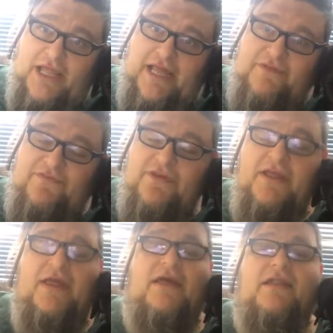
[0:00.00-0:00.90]
Life.
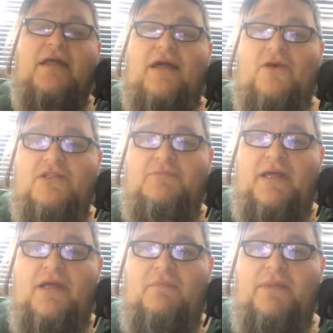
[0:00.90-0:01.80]
Now, I know it's
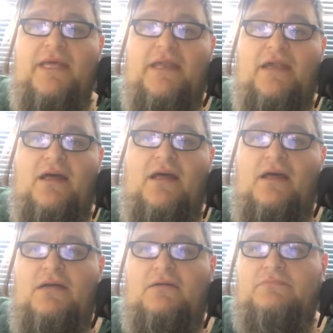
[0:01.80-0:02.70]
been a bit,
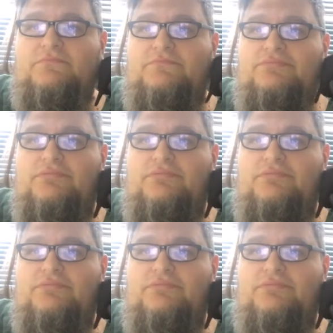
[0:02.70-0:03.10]
um,